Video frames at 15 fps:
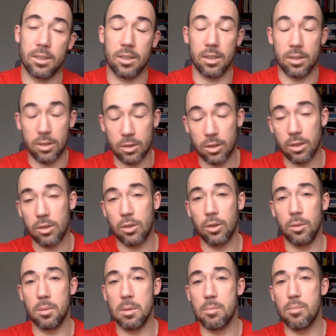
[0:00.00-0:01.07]
it's, it's going
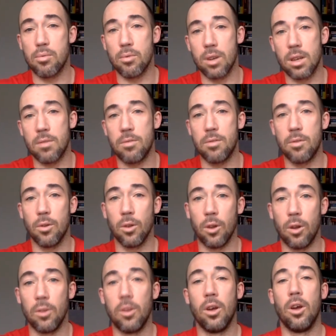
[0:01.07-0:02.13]
to be pretty full
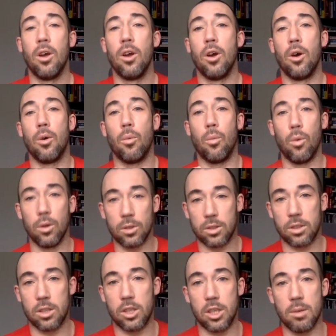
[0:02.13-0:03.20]
on once
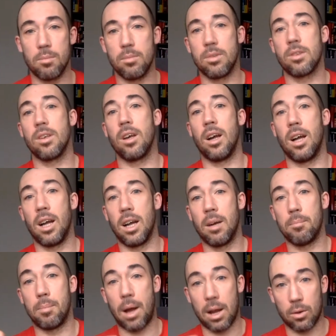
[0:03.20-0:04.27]
the gyms are
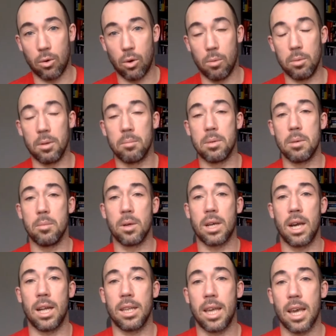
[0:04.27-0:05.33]
back open and people
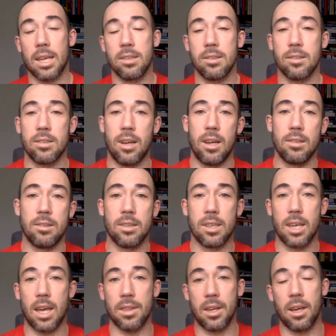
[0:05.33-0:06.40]
can exercise
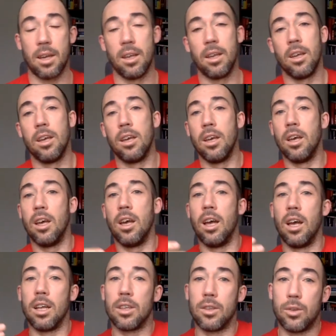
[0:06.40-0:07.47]
together.
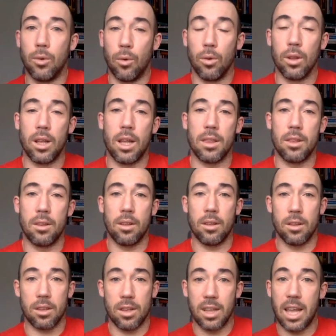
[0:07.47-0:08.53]
Don't let
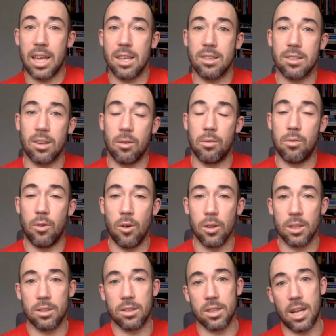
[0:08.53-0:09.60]
let yourself fall
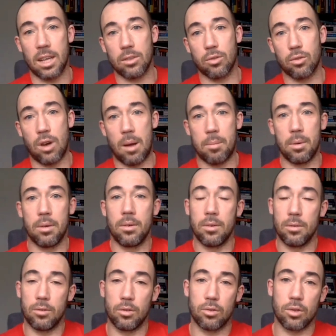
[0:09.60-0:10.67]
into that trap of
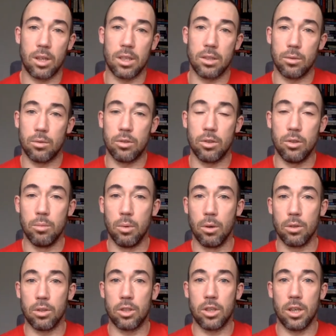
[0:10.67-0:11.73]
just trying to do too
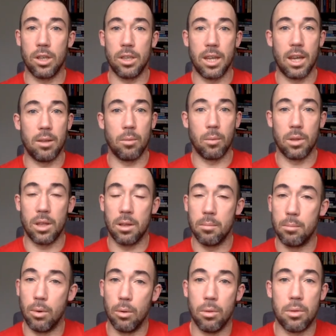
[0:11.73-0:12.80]
much, and then within a
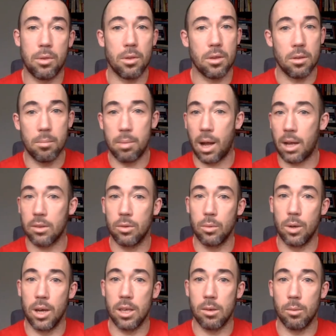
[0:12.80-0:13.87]
month, you're back to
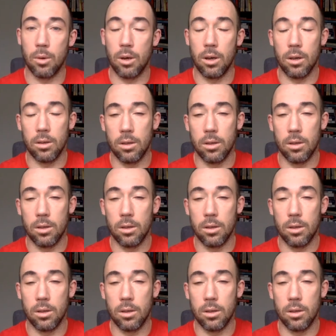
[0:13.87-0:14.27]
where you were.